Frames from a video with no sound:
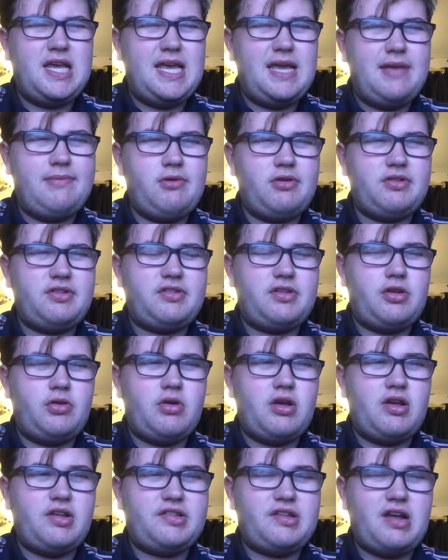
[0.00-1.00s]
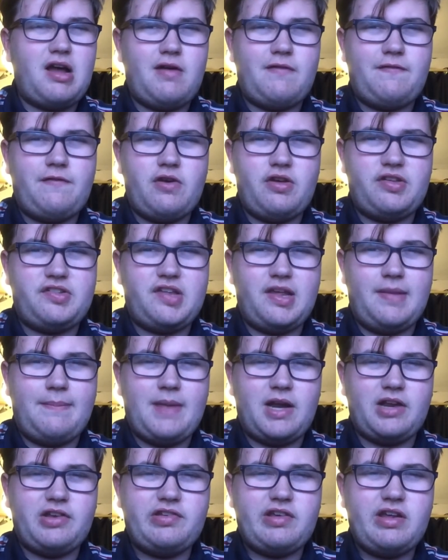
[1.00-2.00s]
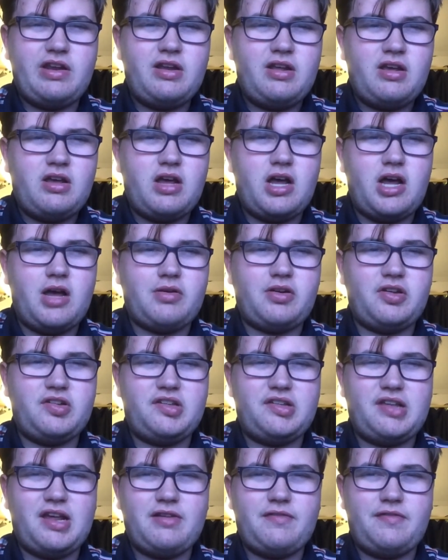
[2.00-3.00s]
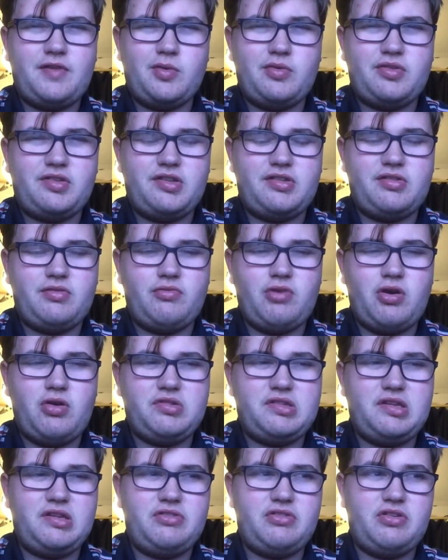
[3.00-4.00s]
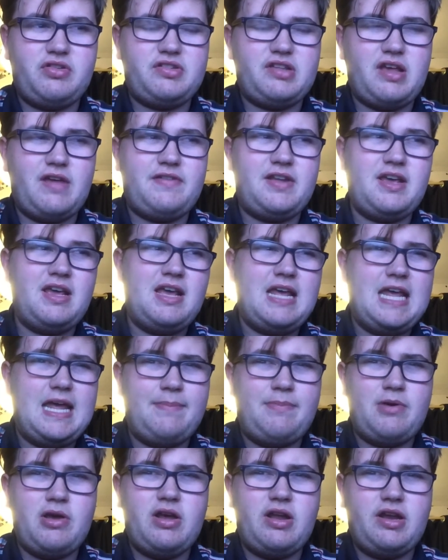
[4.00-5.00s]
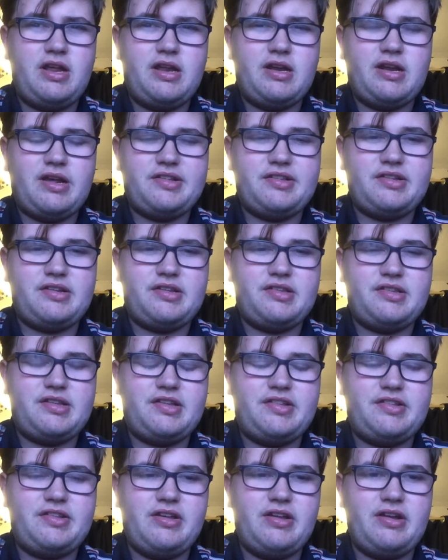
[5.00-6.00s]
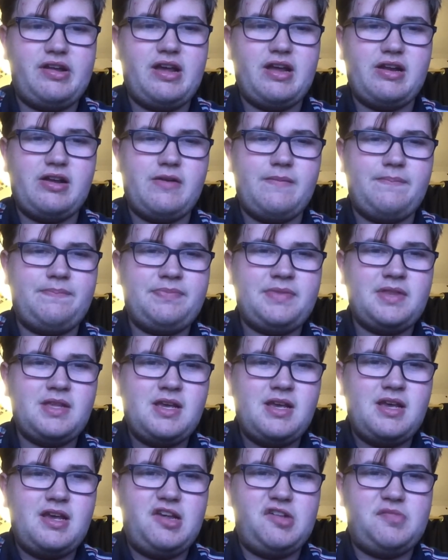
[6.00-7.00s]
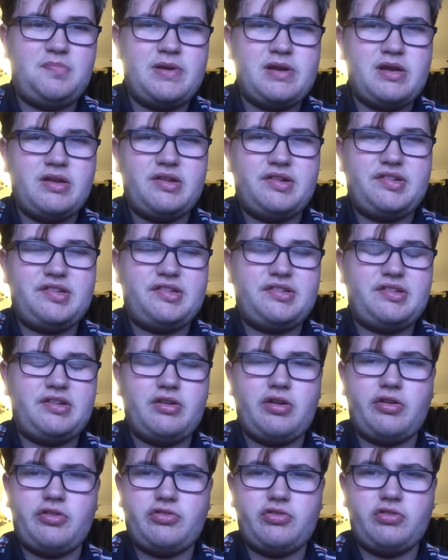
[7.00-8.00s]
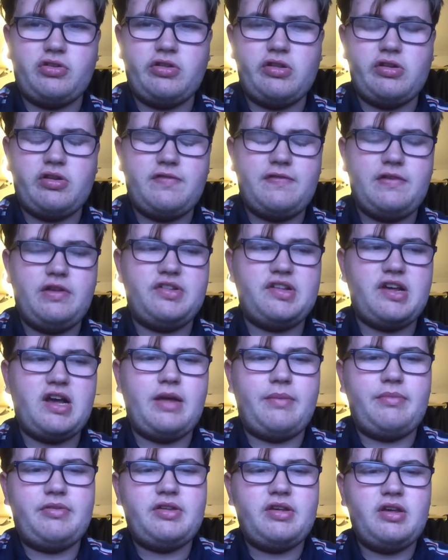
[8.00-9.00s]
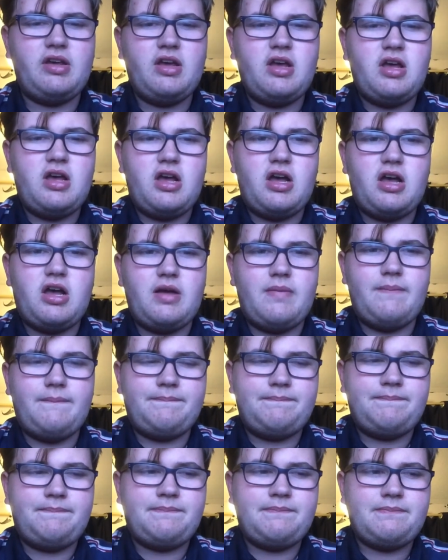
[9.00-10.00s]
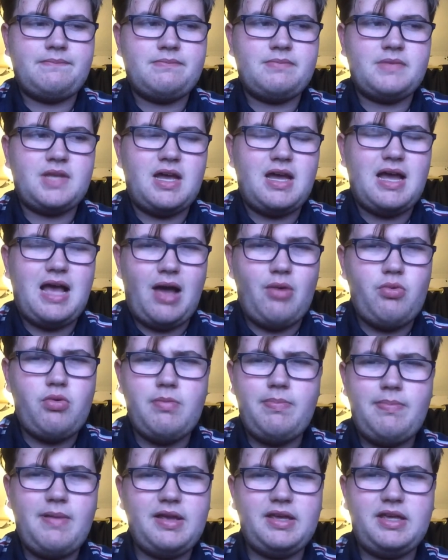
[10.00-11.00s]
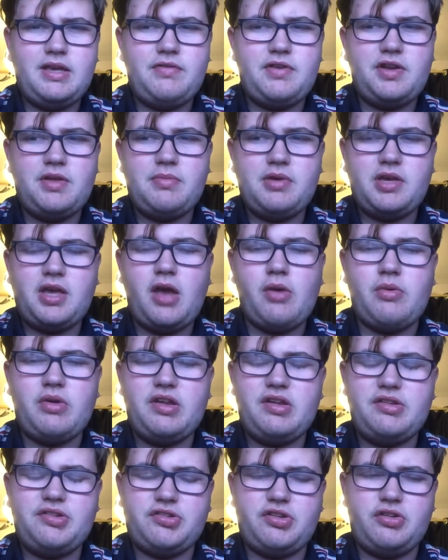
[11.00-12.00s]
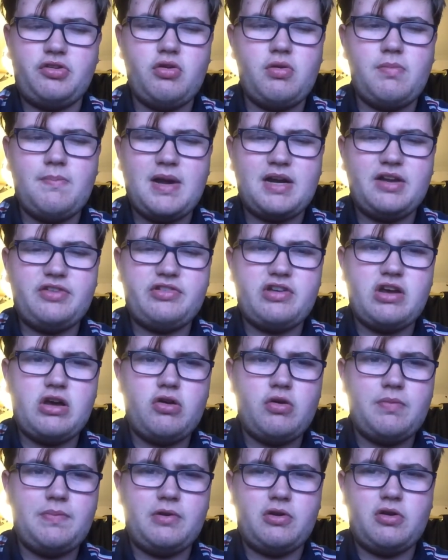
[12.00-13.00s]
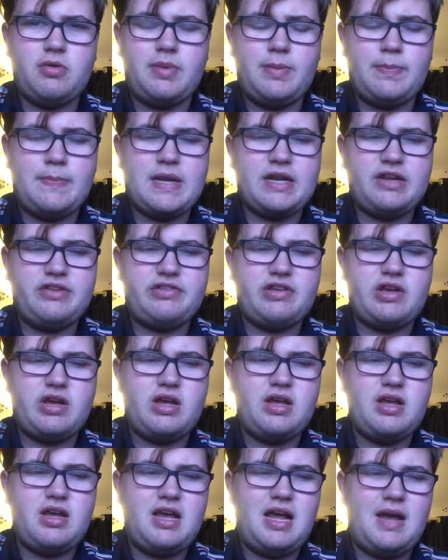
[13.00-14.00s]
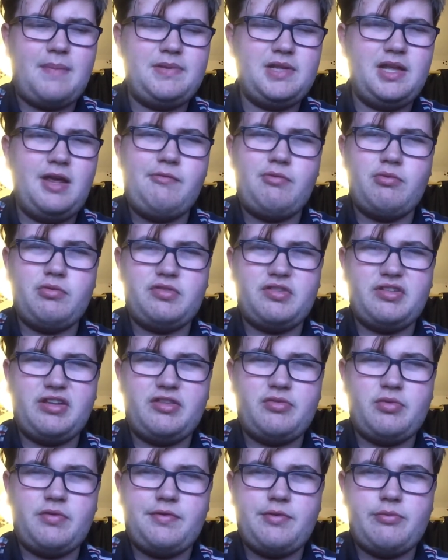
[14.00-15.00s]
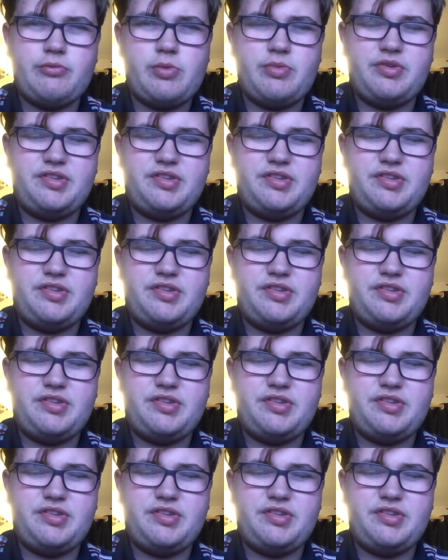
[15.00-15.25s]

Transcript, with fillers: he wants to uh, start first team managing because uh, he's had a few assistant roles. He's just left Hibernian as an assistant, and um, he's been an assistant at Sunderland a few times. Um, I won't mind giving him a go. He's a young manager, up and coming manager. I believe it was linked with him when